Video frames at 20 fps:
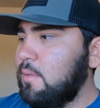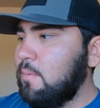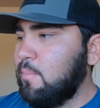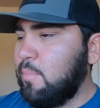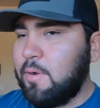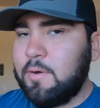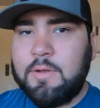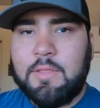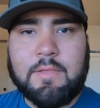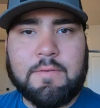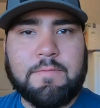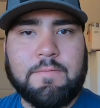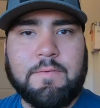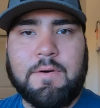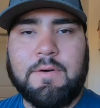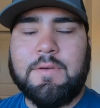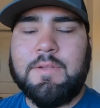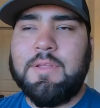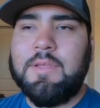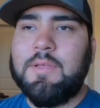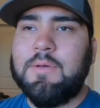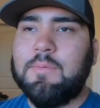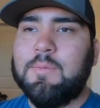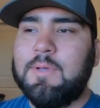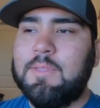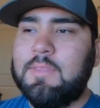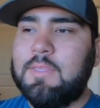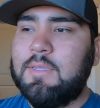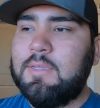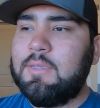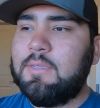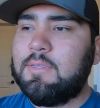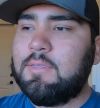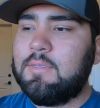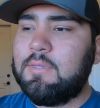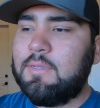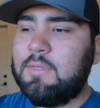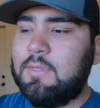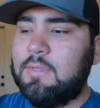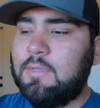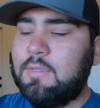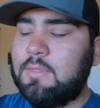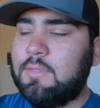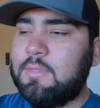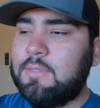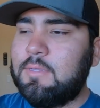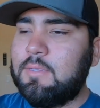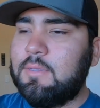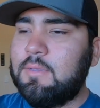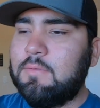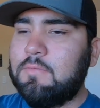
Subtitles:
part of the fun with this is